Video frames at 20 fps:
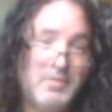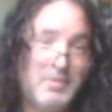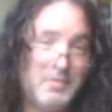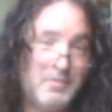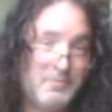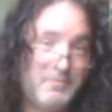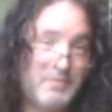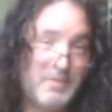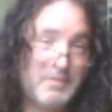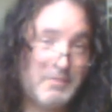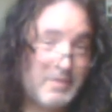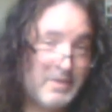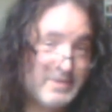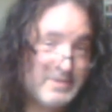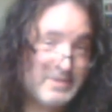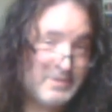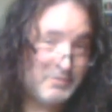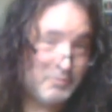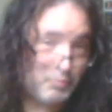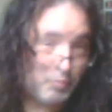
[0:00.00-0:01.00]

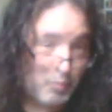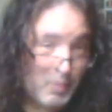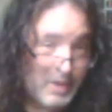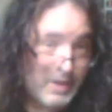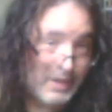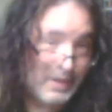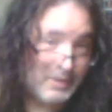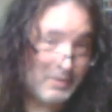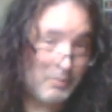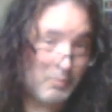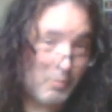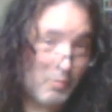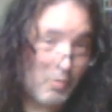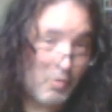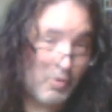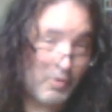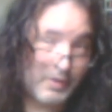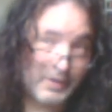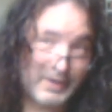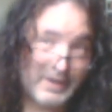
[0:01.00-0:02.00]
Federation's winning the war
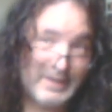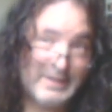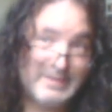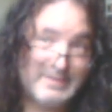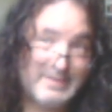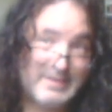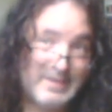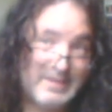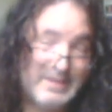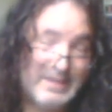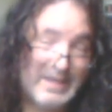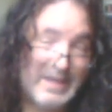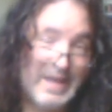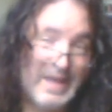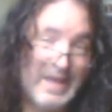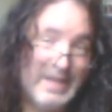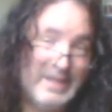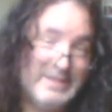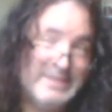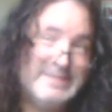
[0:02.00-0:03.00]
against the
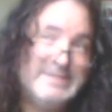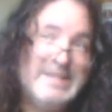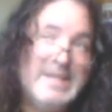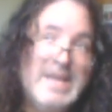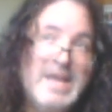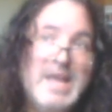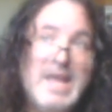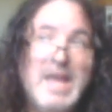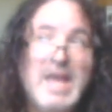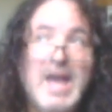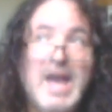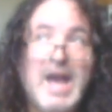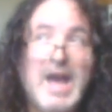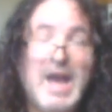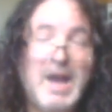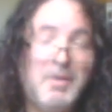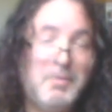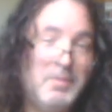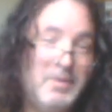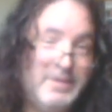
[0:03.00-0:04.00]
Clans, Uh,
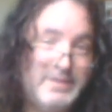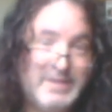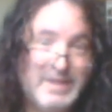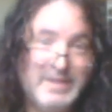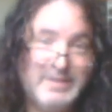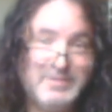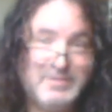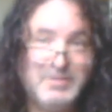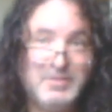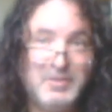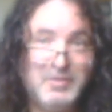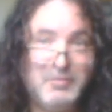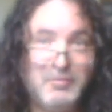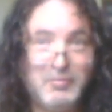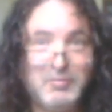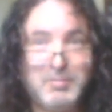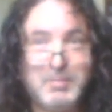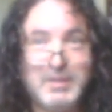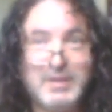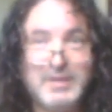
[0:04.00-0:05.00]
which is news
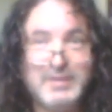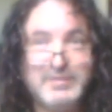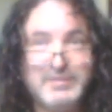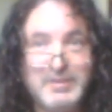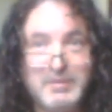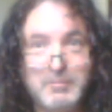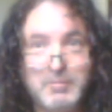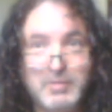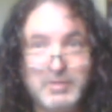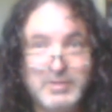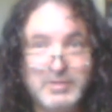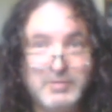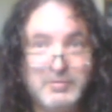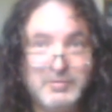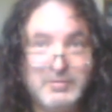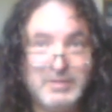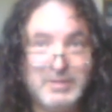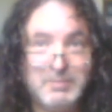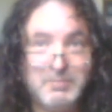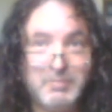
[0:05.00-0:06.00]
because they were
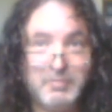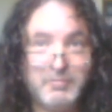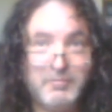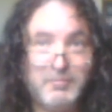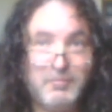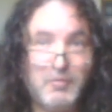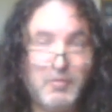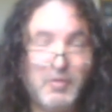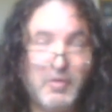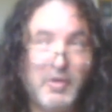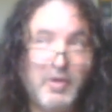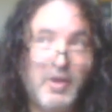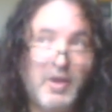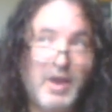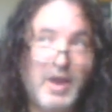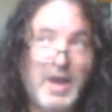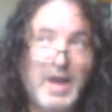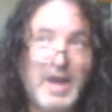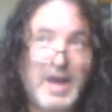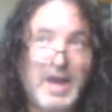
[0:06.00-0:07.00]
losing before.
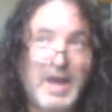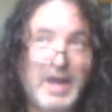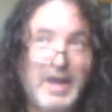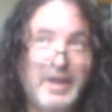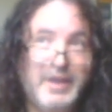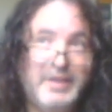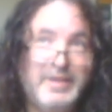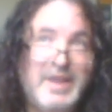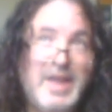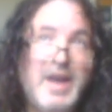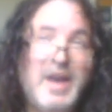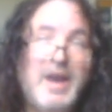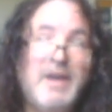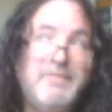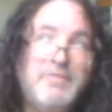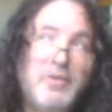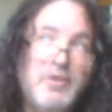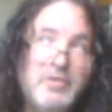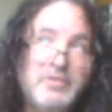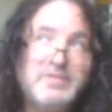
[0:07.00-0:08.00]
Uh, now, I've
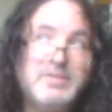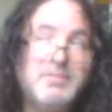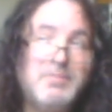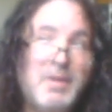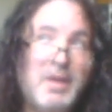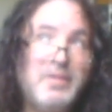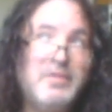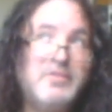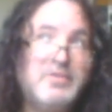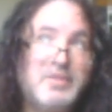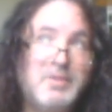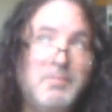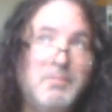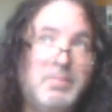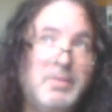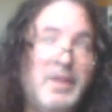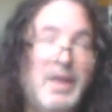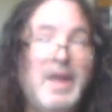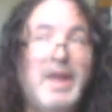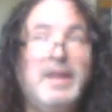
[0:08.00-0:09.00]
heard some others
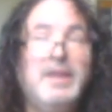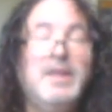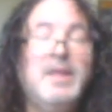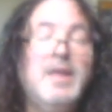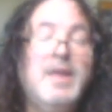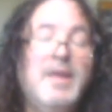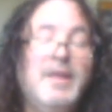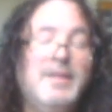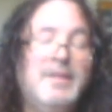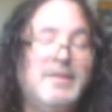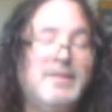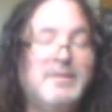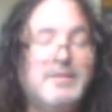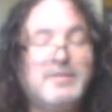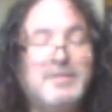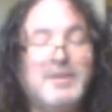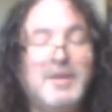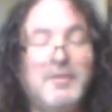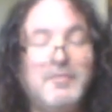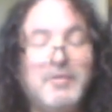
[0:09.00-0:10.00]
complain that
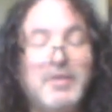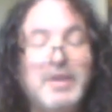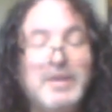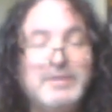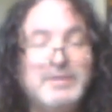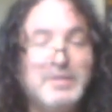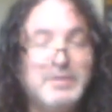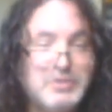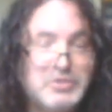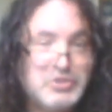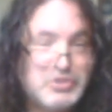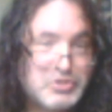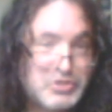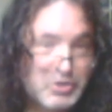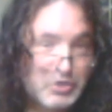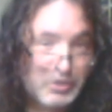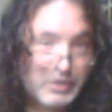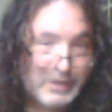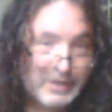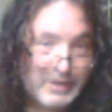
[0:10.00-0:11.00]
Discovery isn't
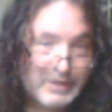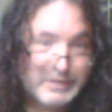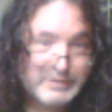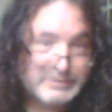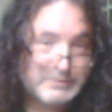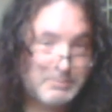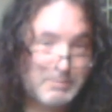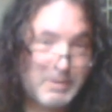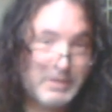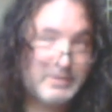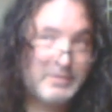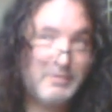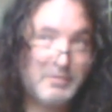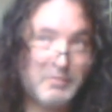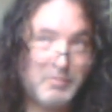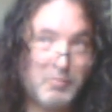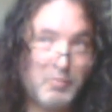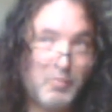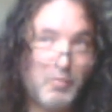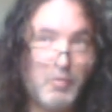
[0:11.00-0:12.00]
showing us much of the
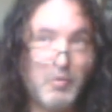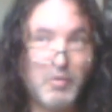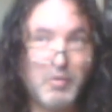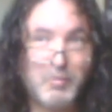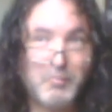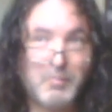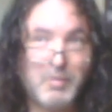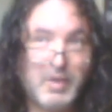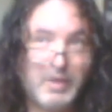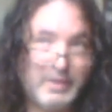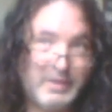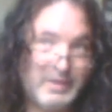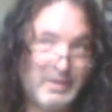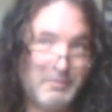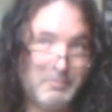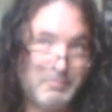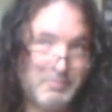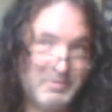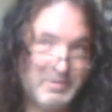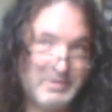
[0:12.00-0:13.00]
war, where they
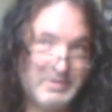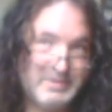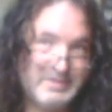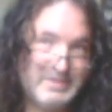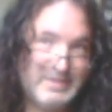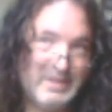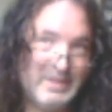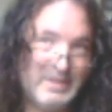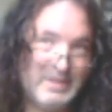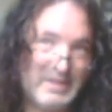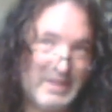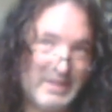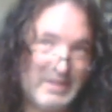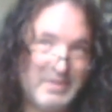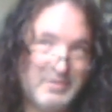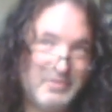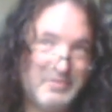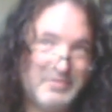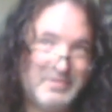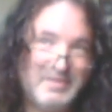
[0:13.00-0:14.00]
we're just seeing like little
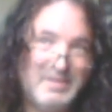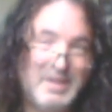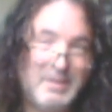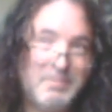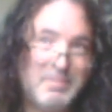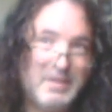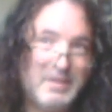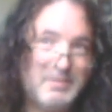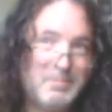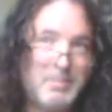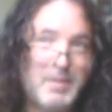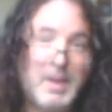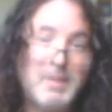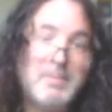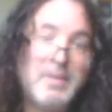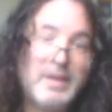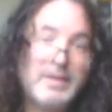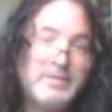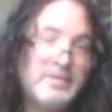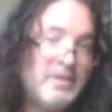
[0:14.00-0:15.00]
snippets, but I'm
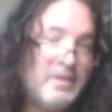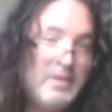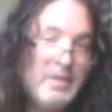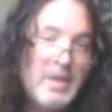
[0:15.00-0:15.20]
actually